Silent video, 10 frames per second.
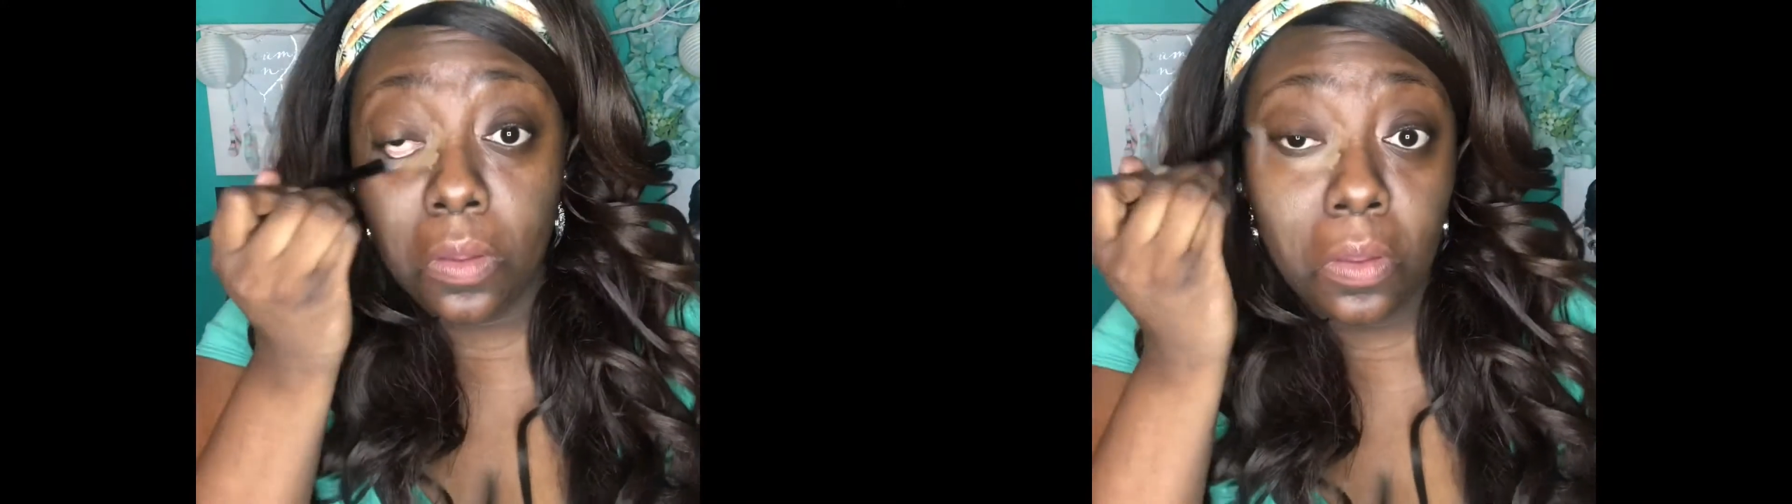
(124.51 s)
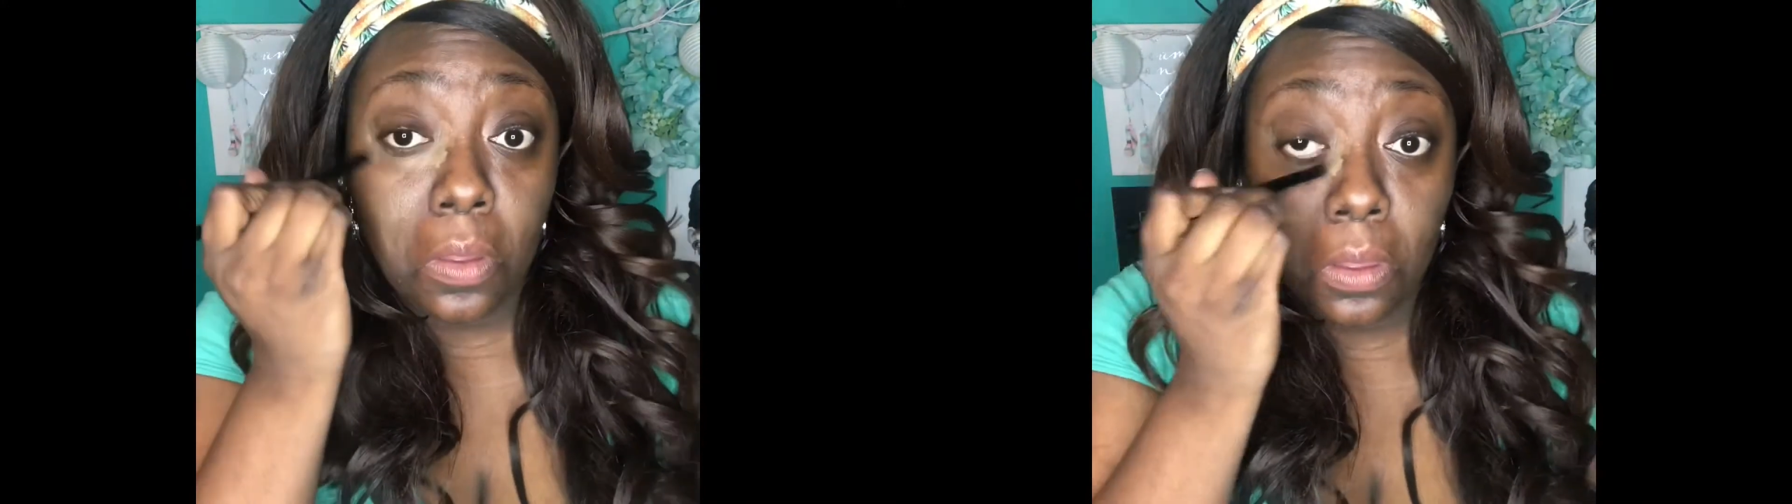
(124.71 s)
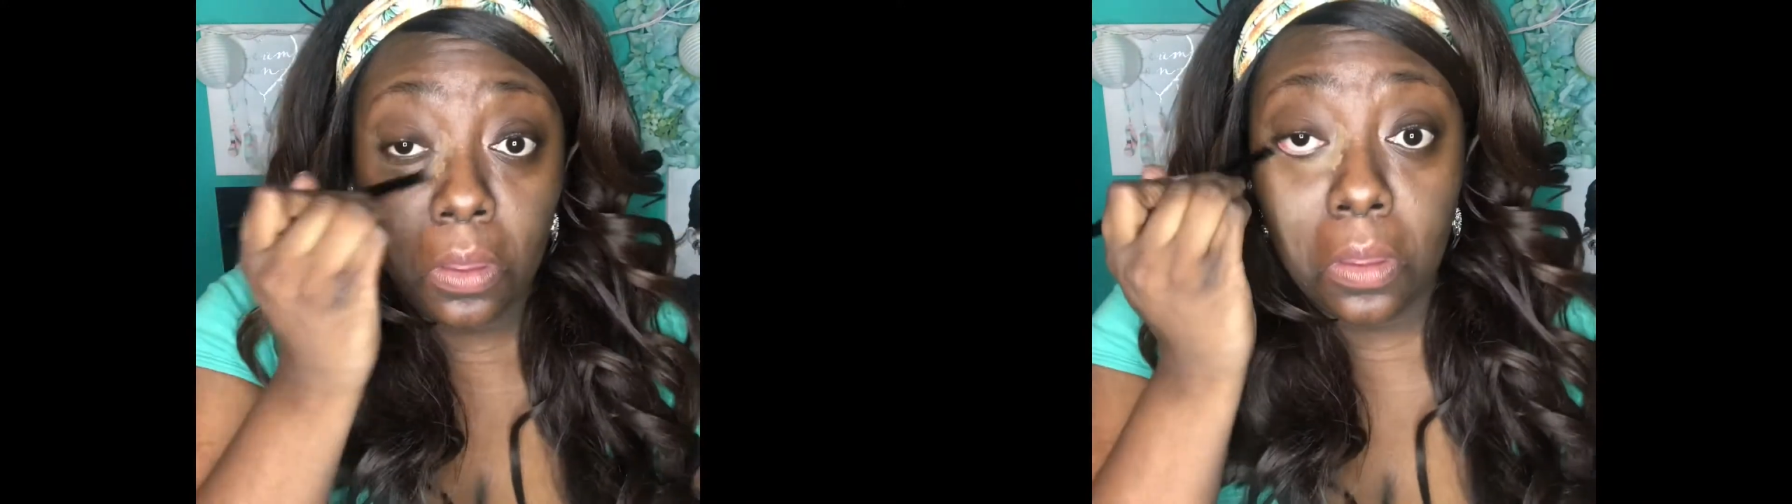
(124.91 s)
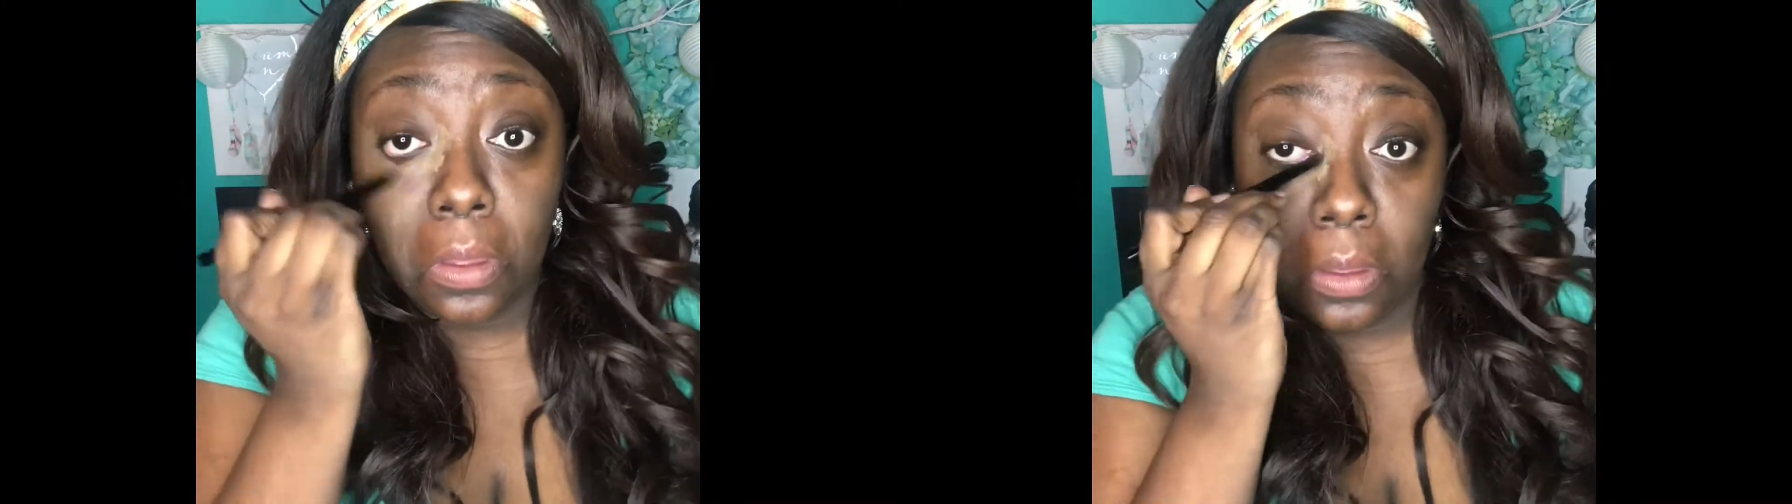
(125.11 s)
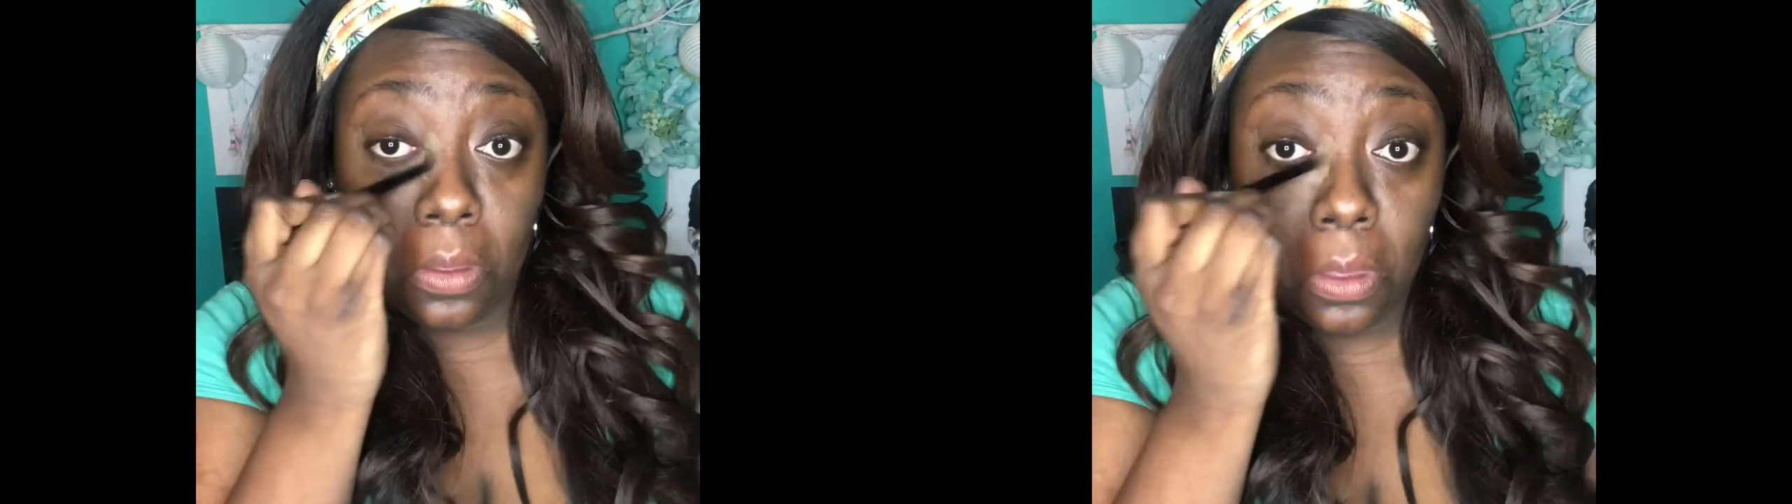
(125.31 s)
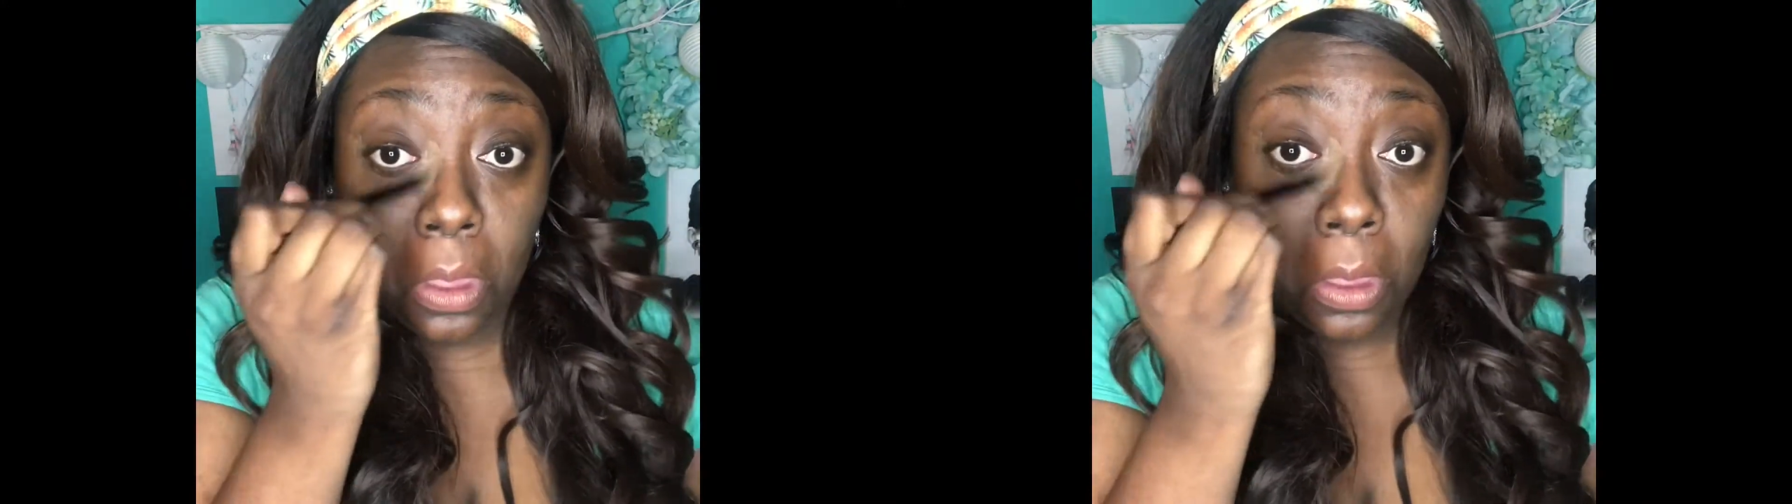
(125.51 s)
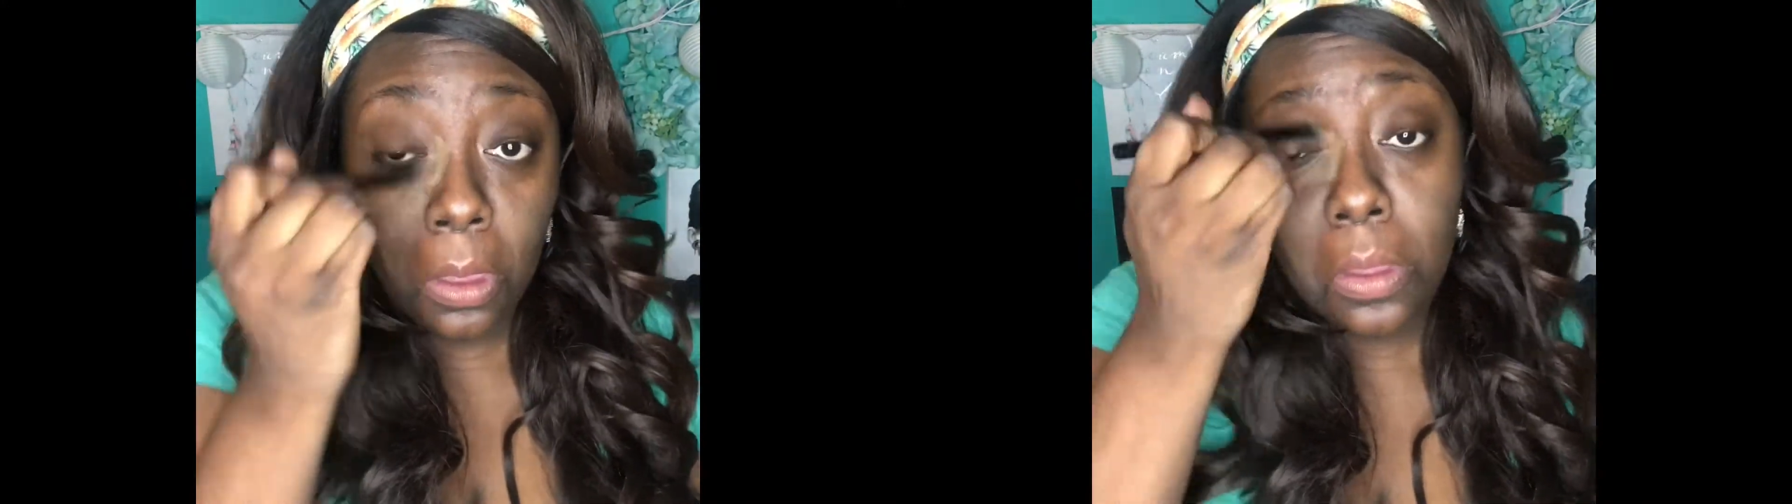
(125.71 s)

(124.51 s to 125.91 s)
to cover up